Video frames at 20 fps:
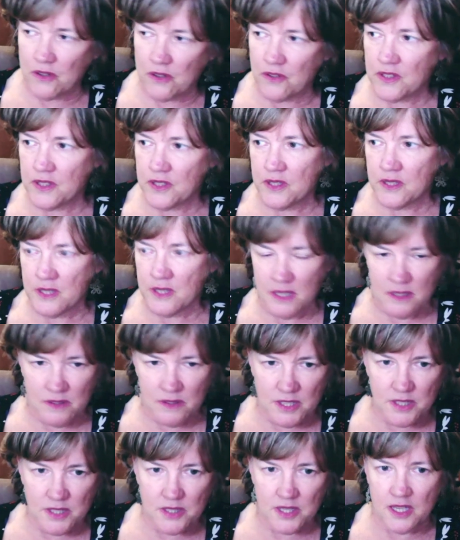
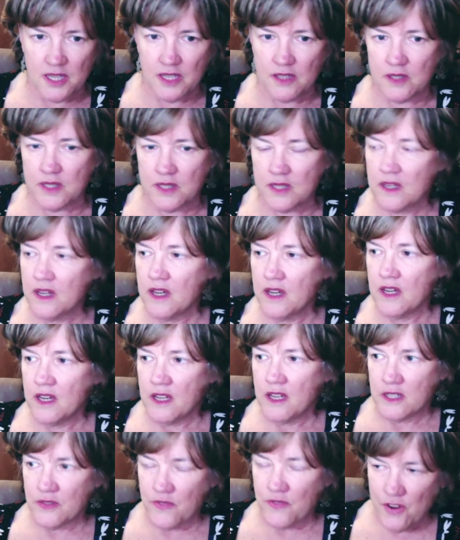These are his.
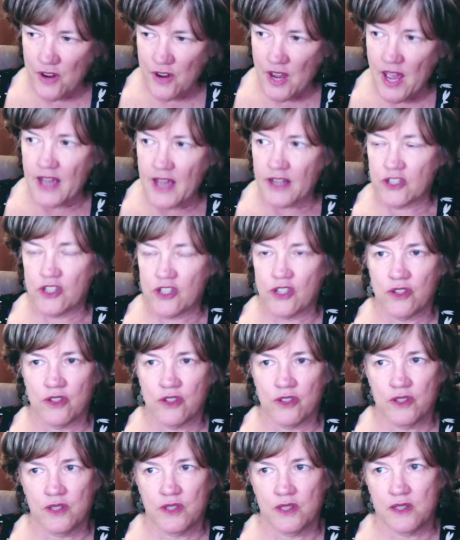He's very
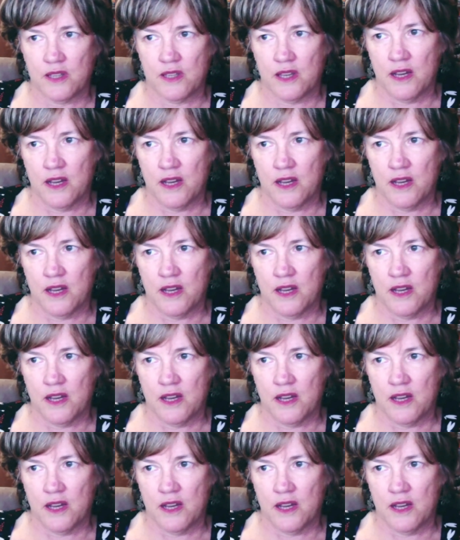anxious.